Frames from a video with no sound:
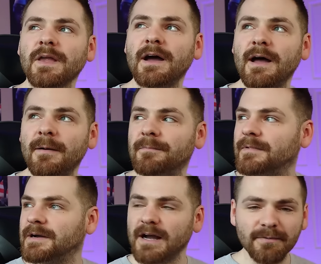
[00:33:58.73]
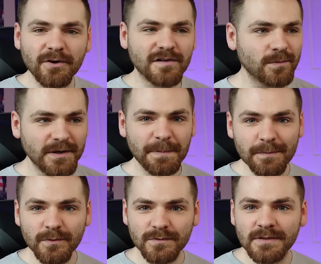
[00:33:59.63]
I'm curious, what do
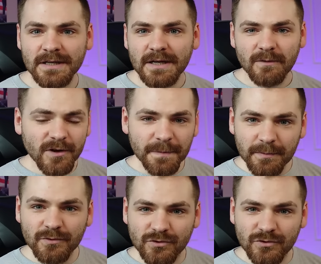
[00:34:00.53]
people